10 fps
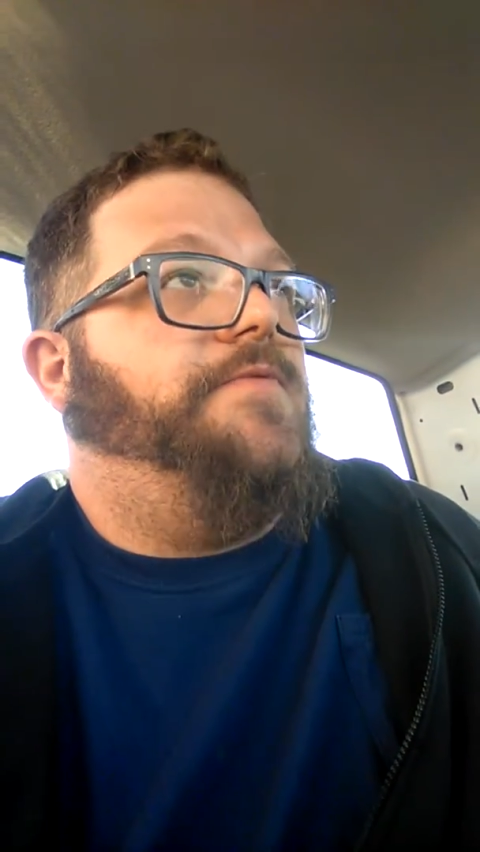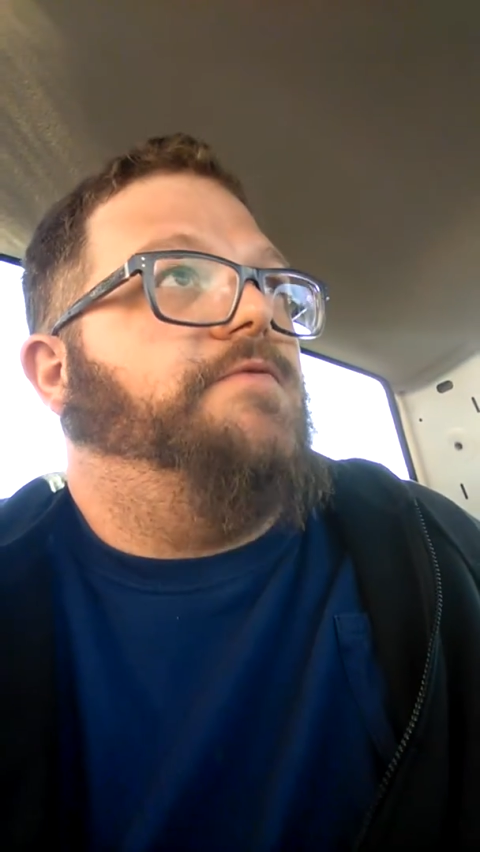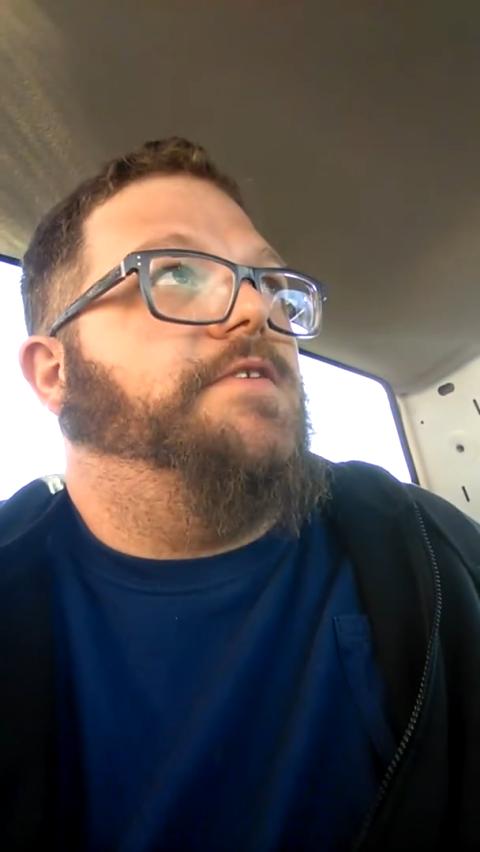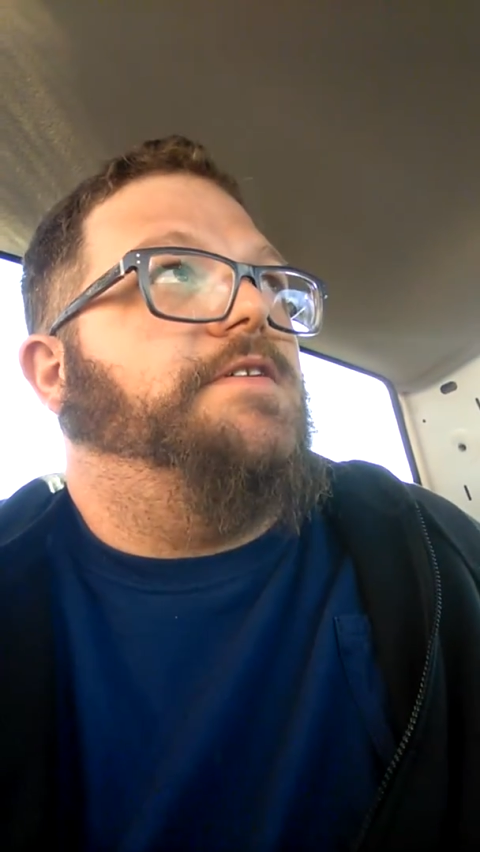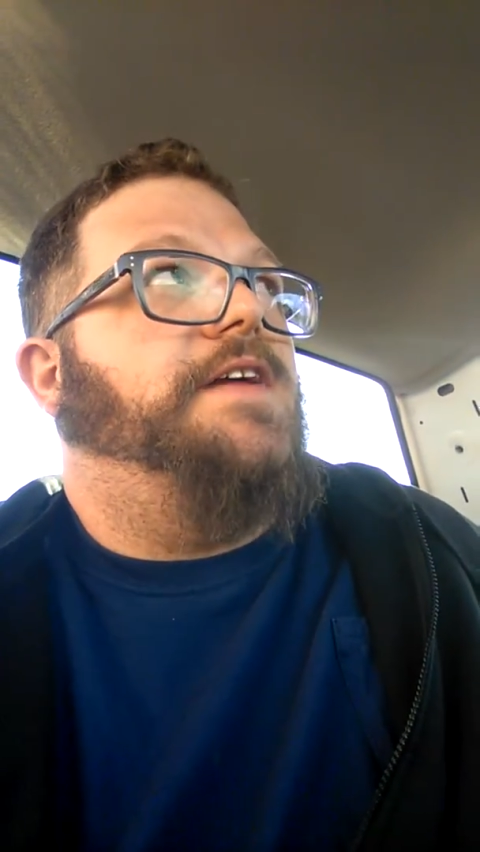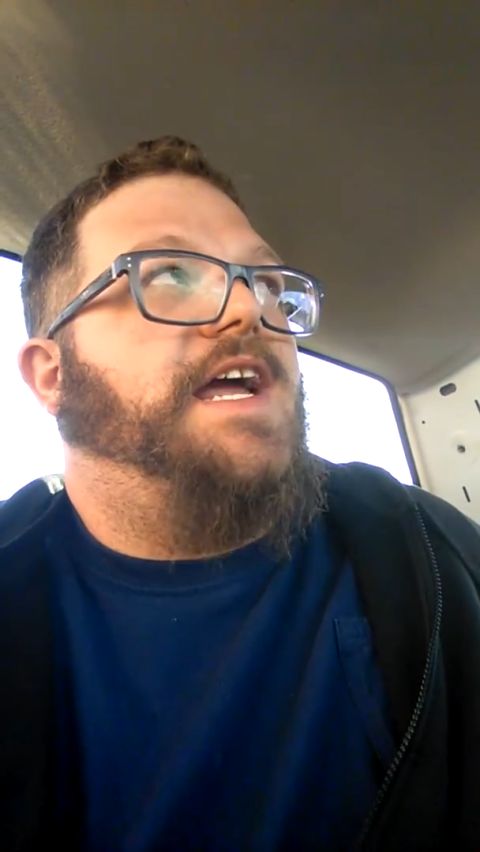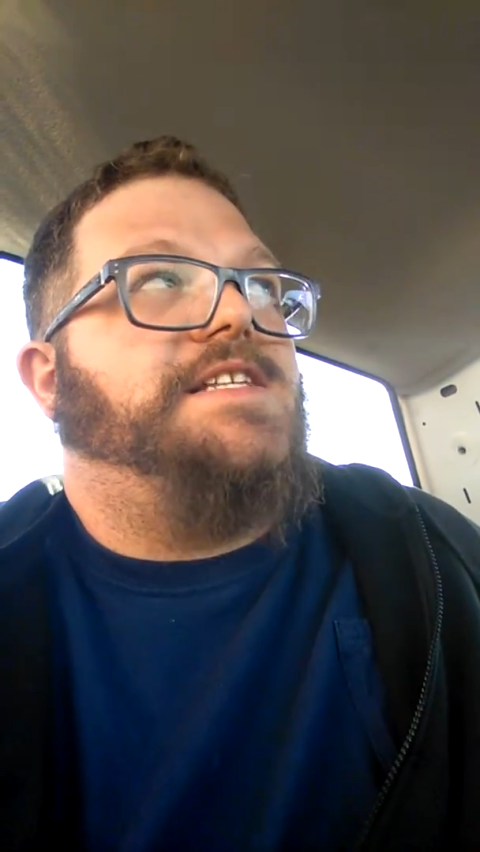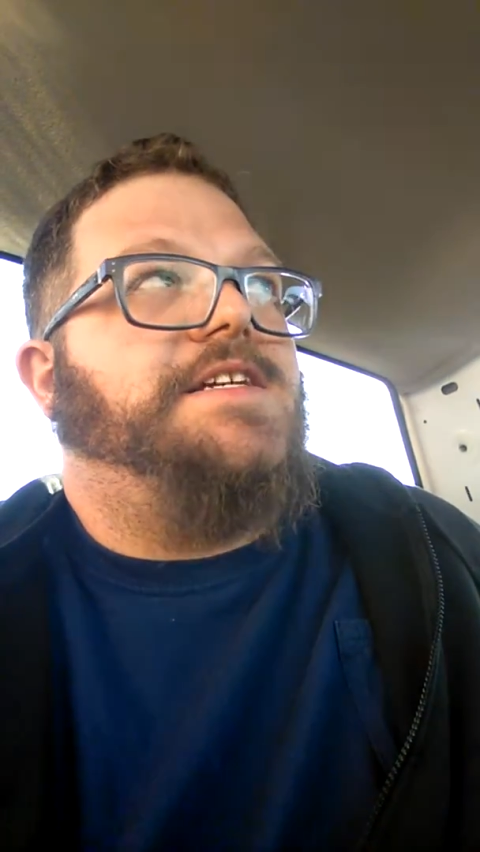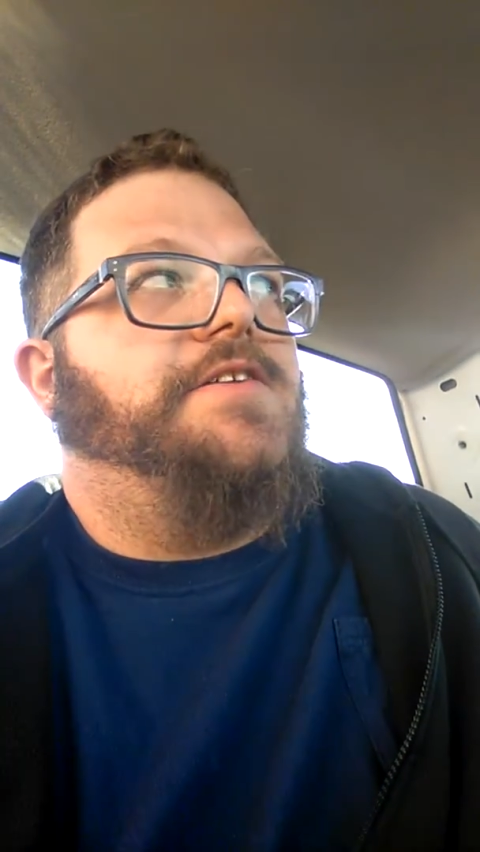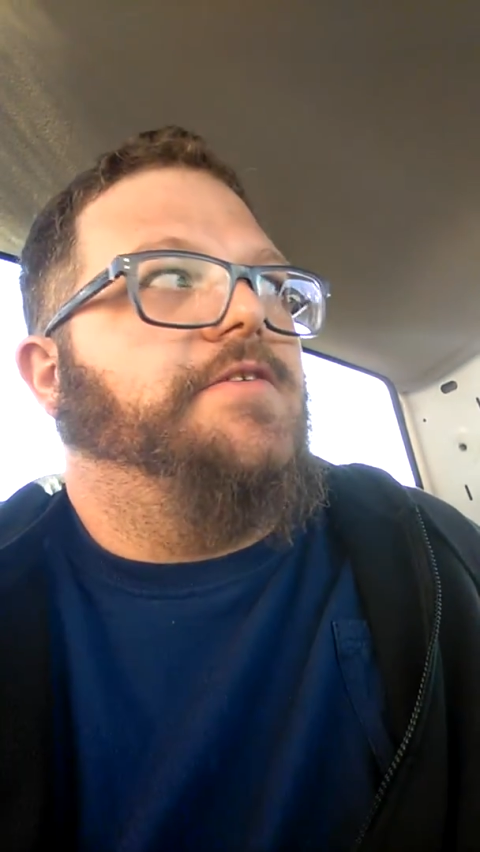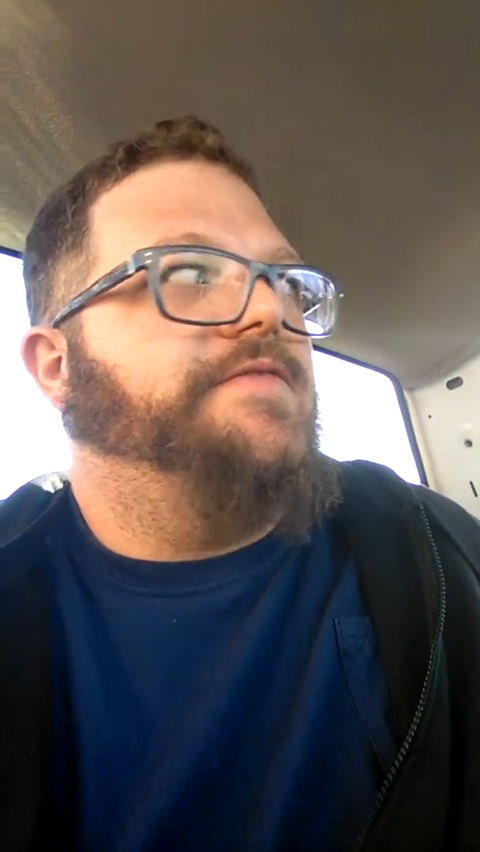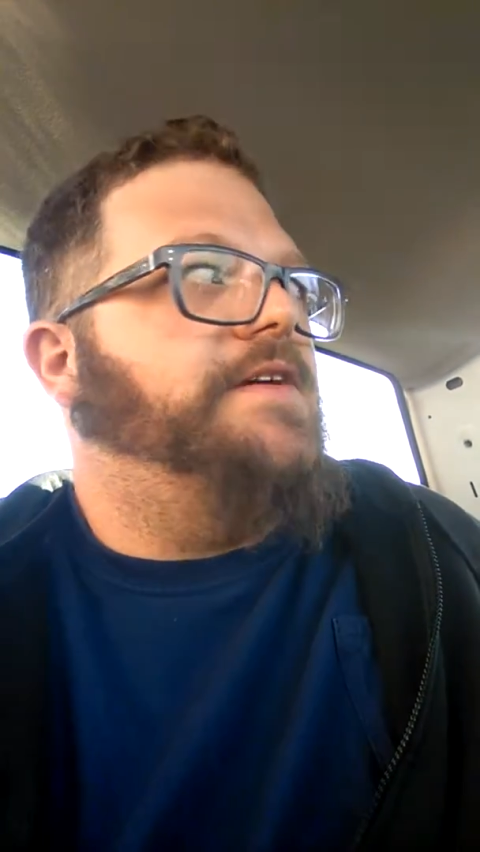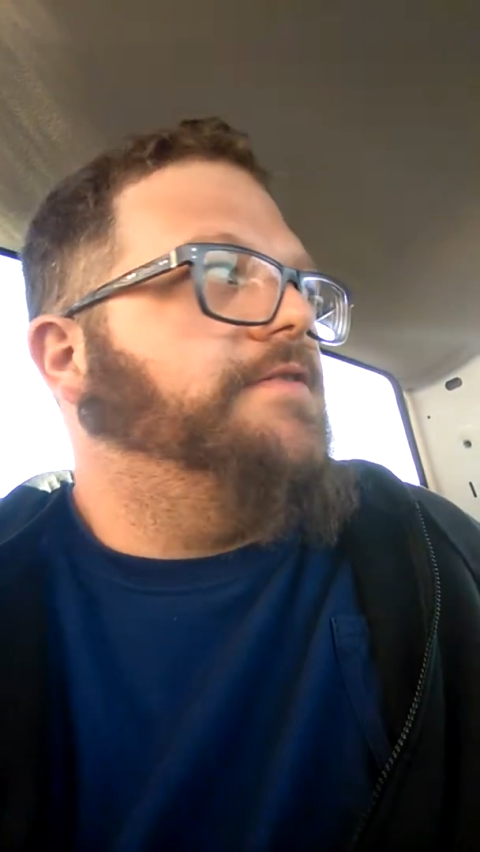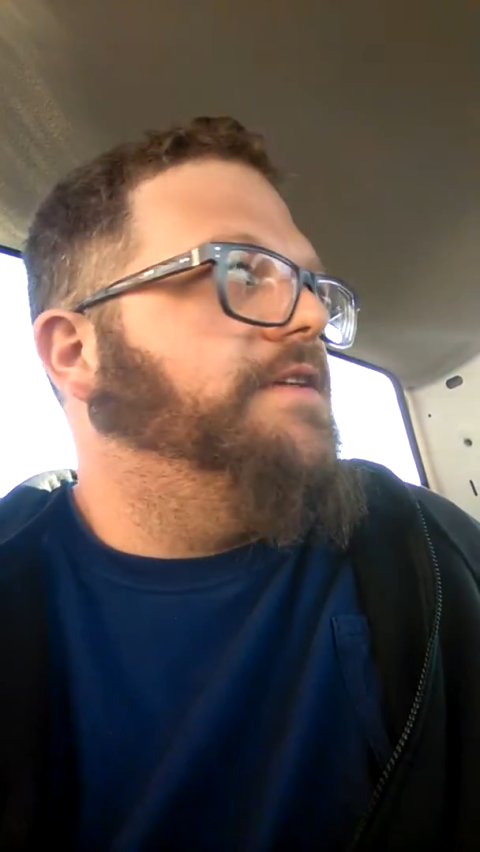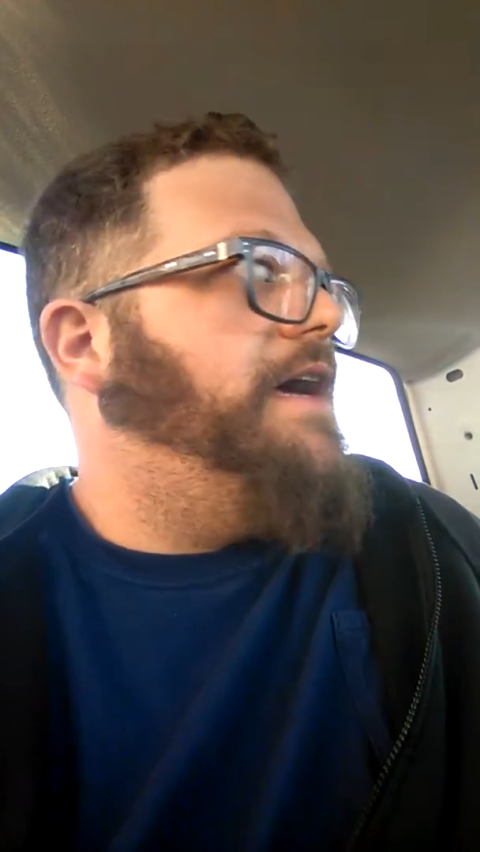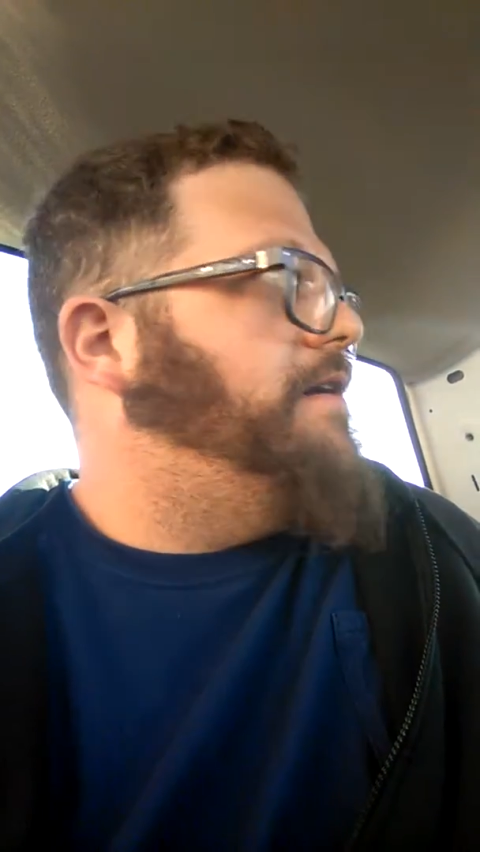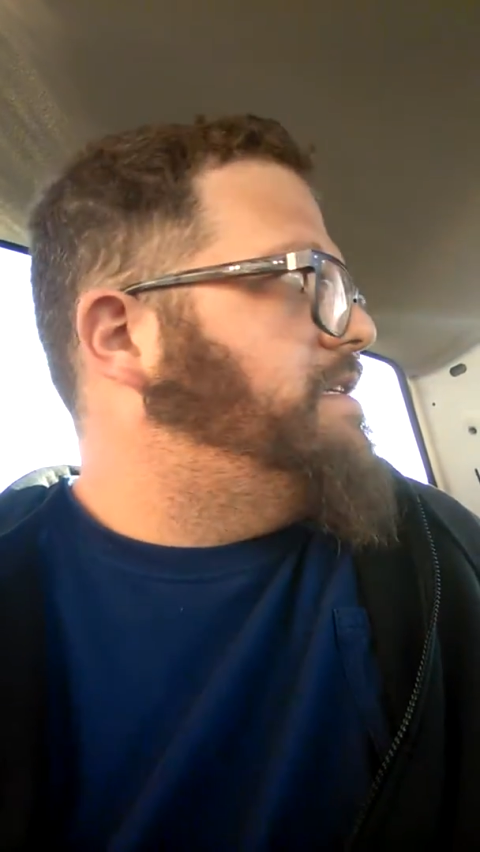18-year-old vehicle now at